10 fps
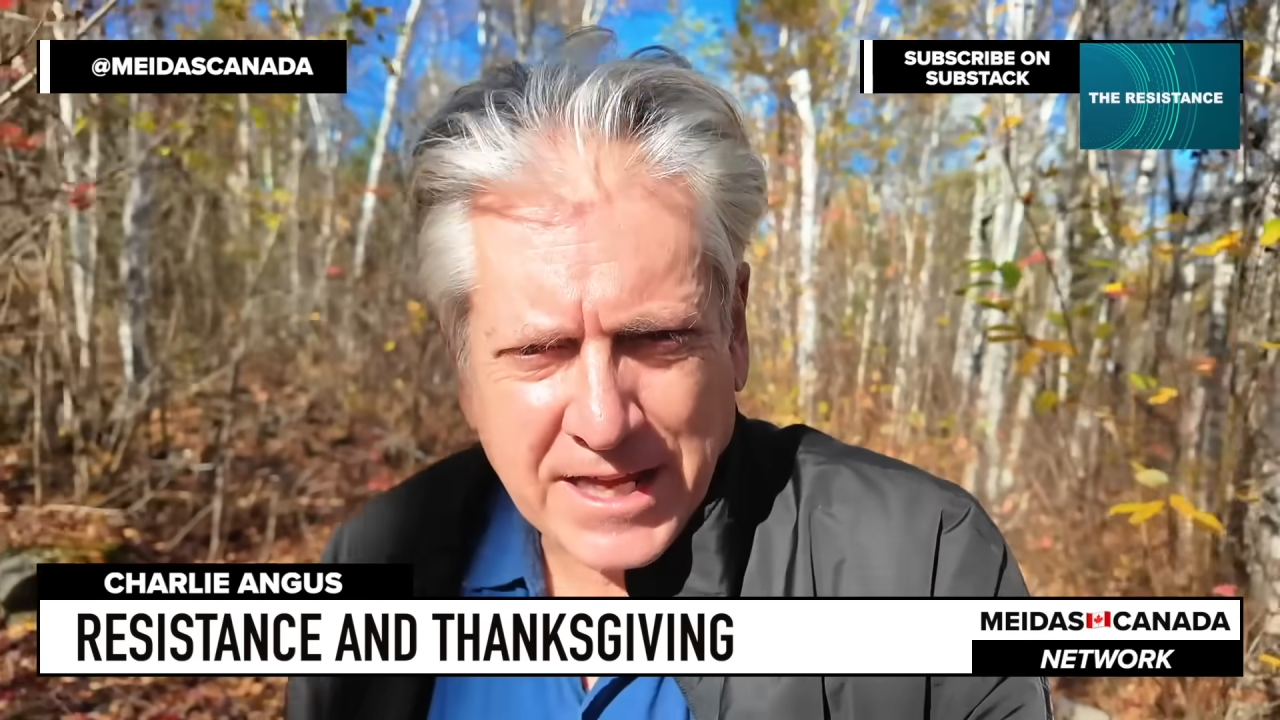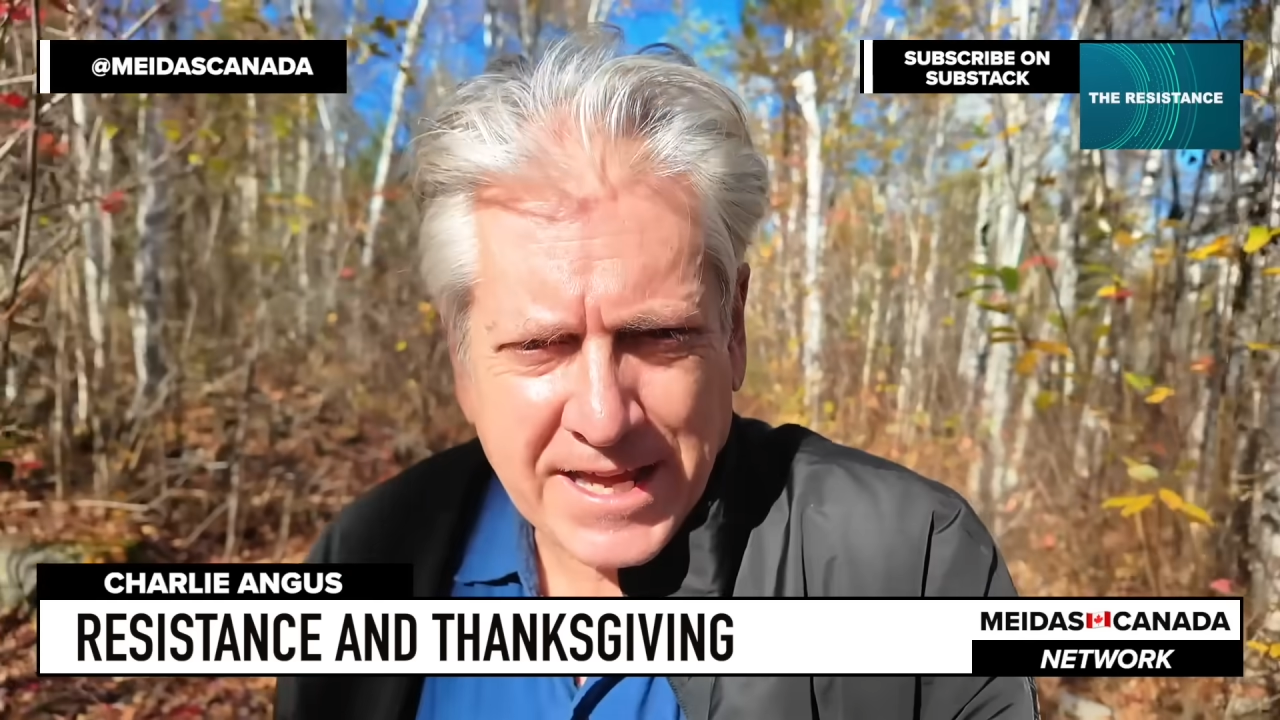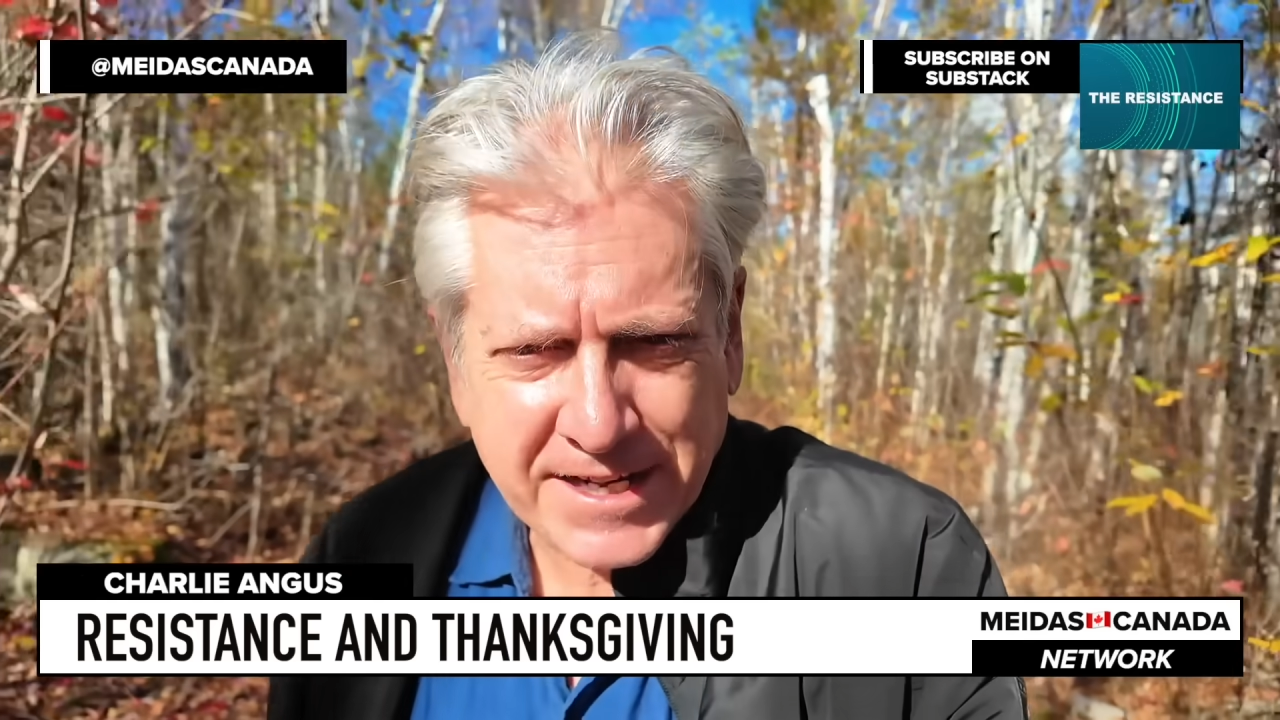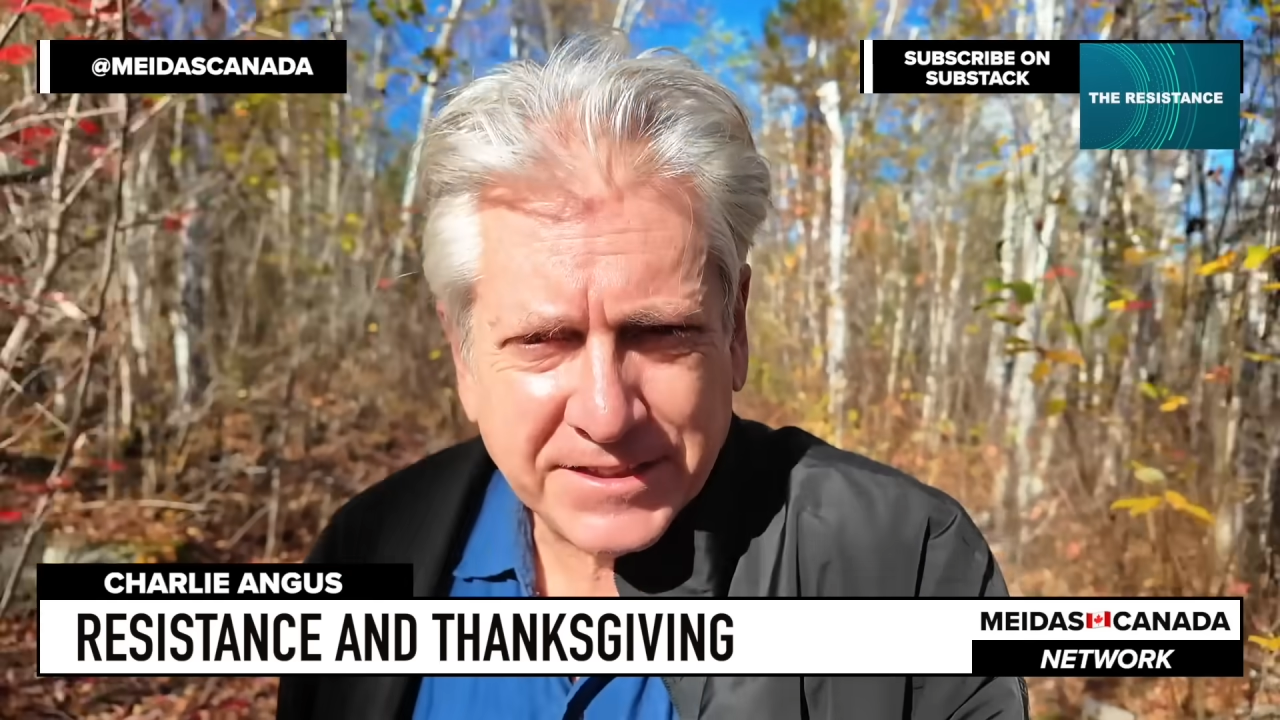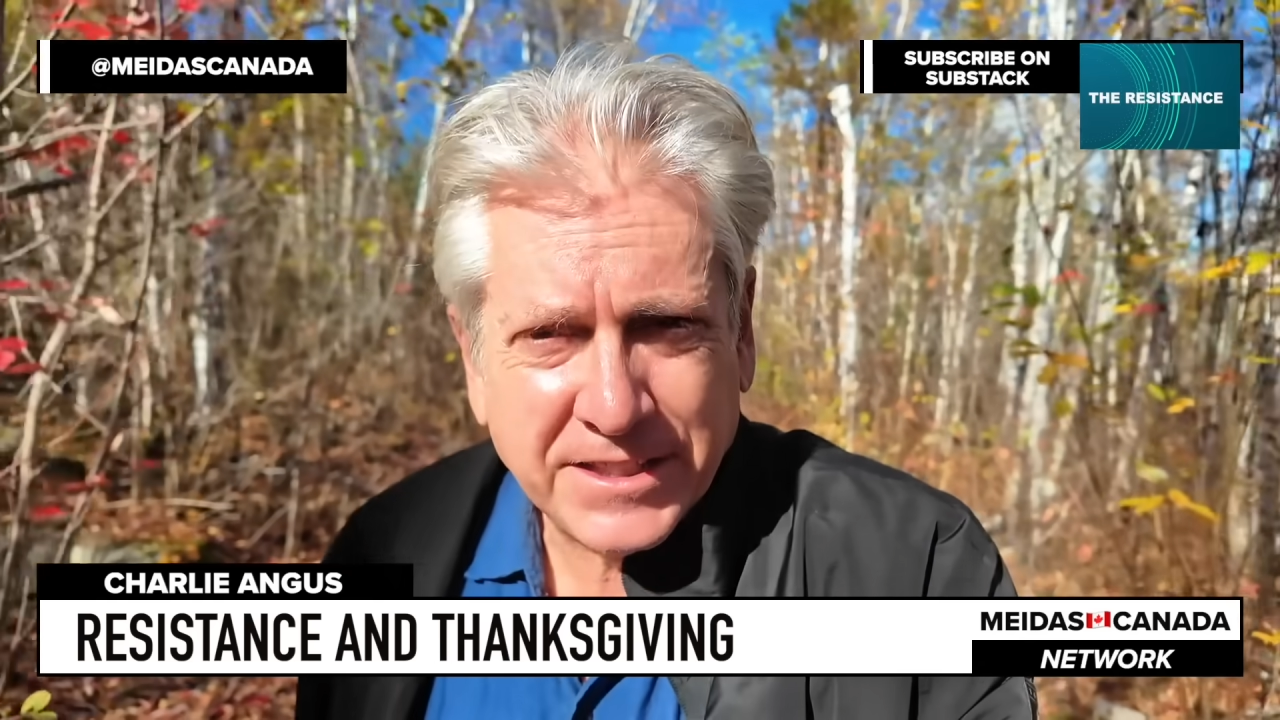
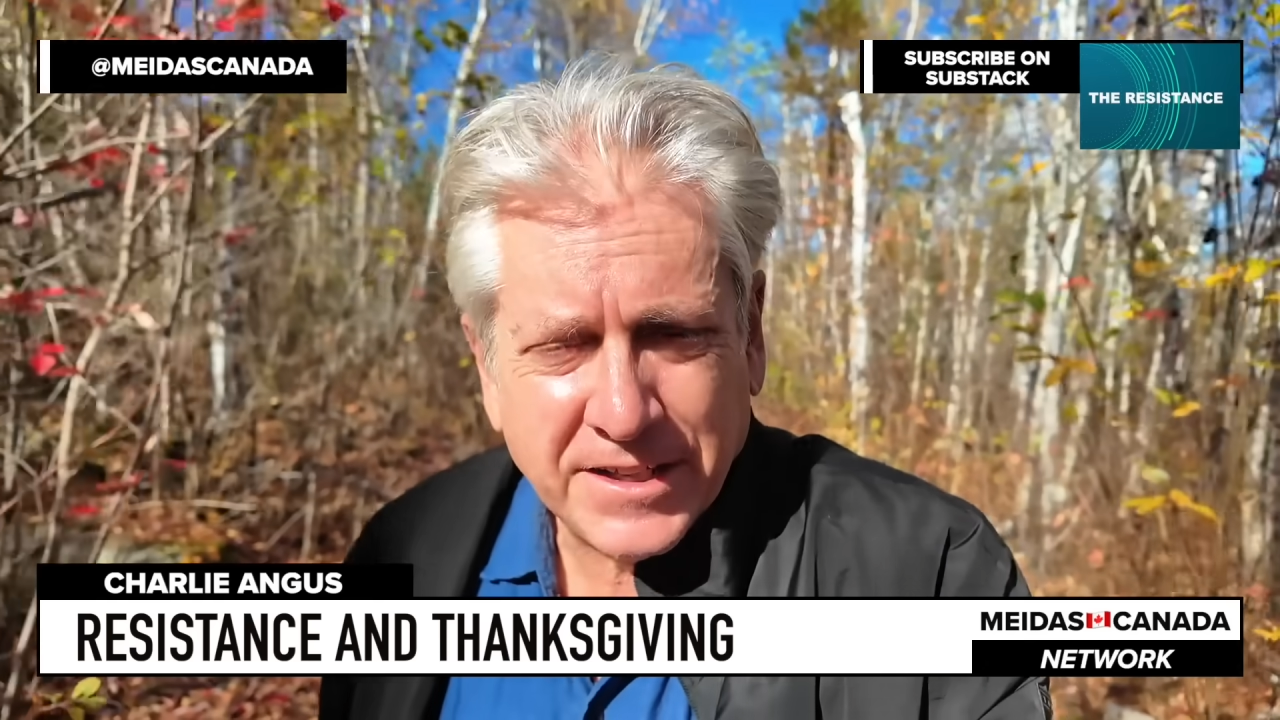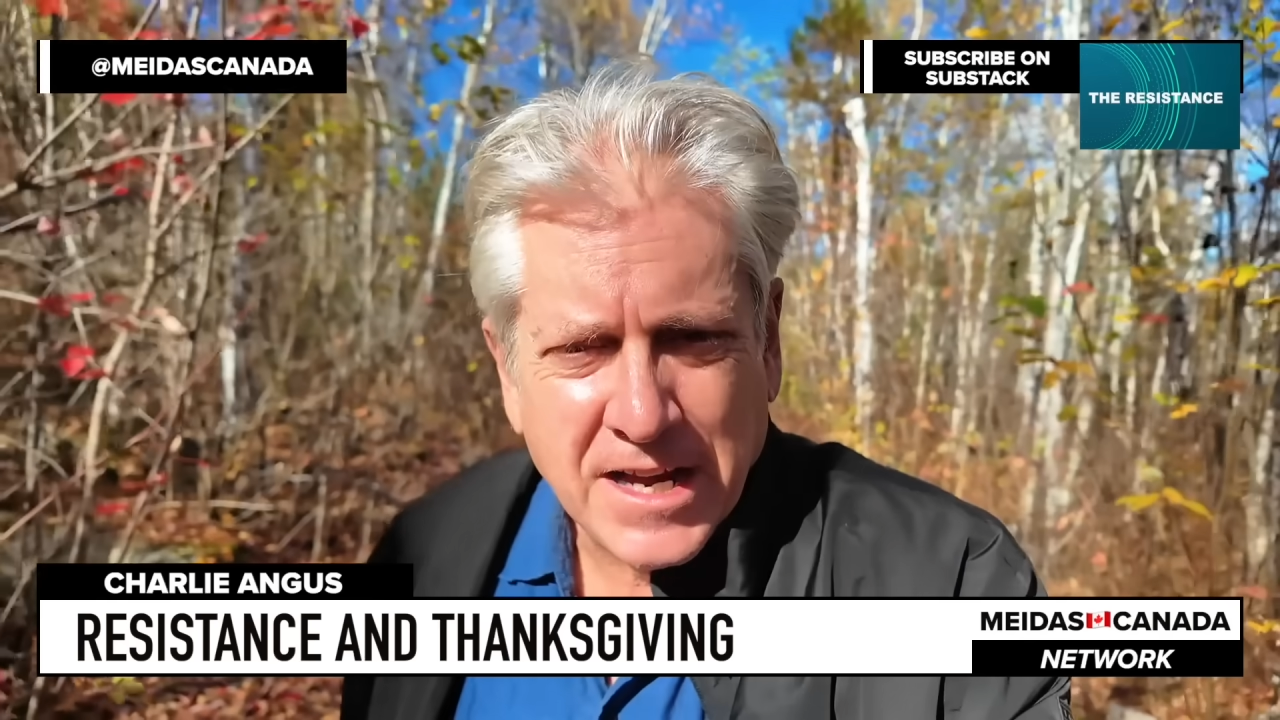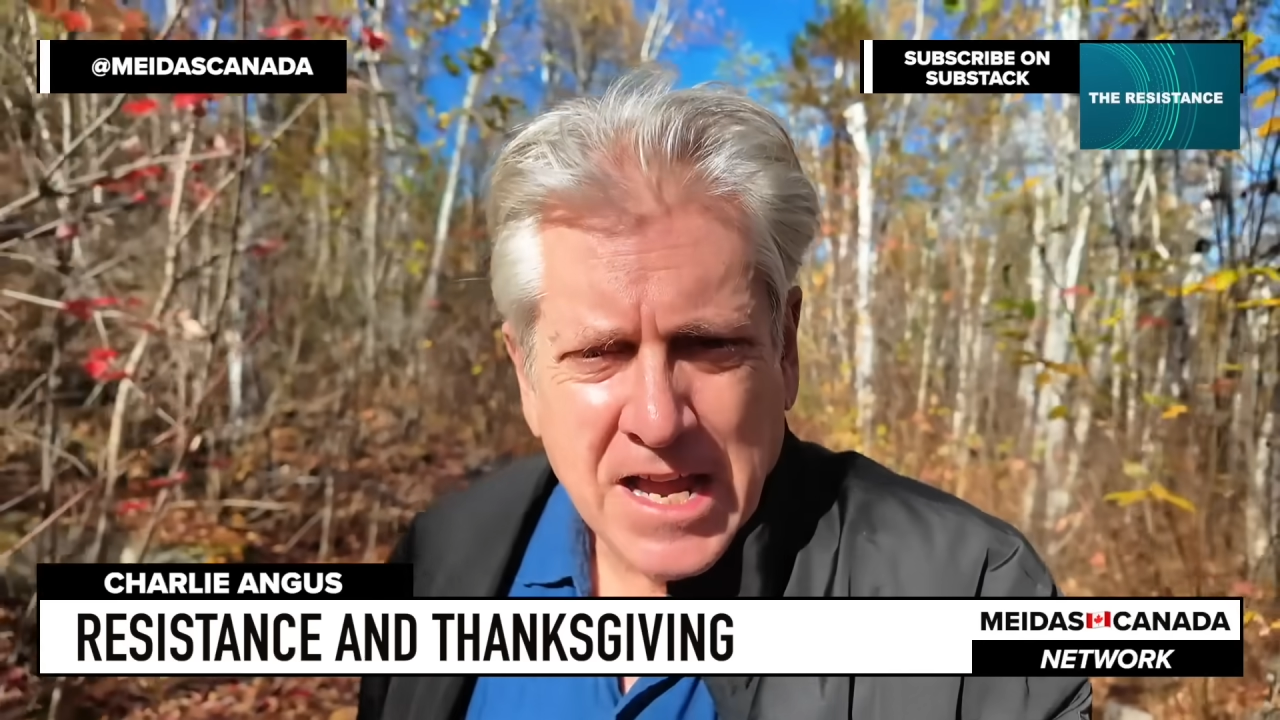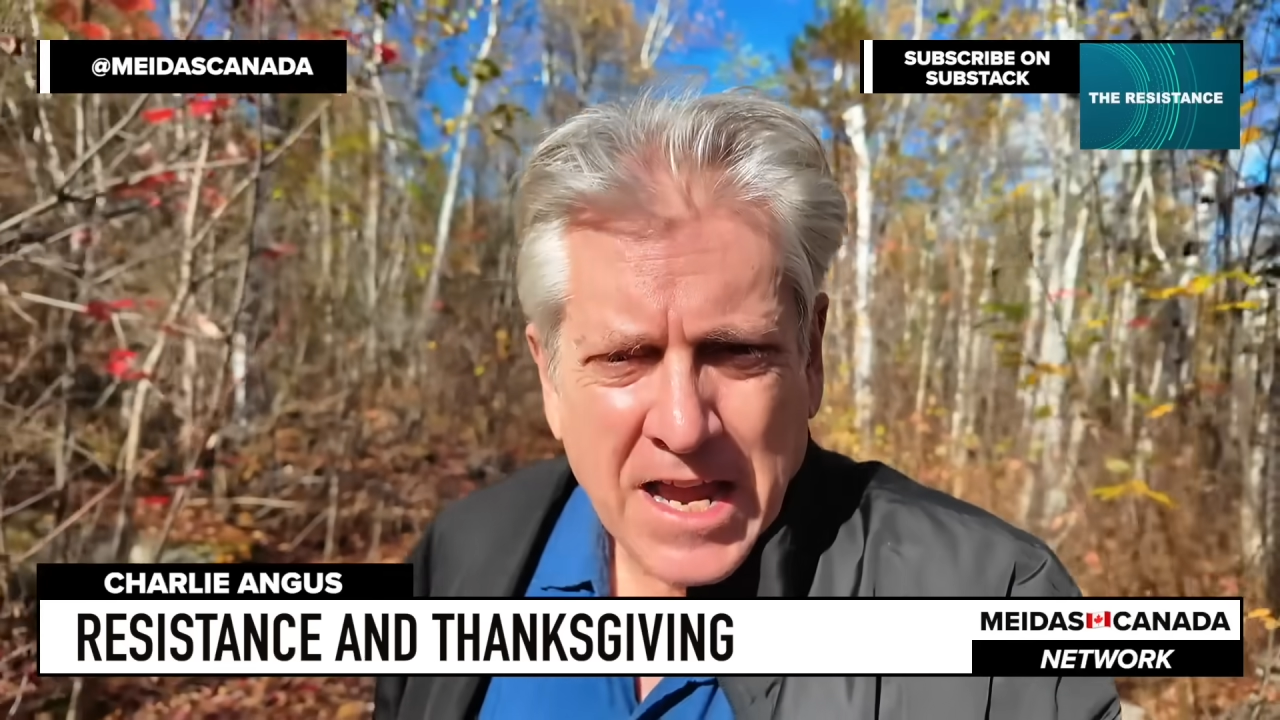Angus here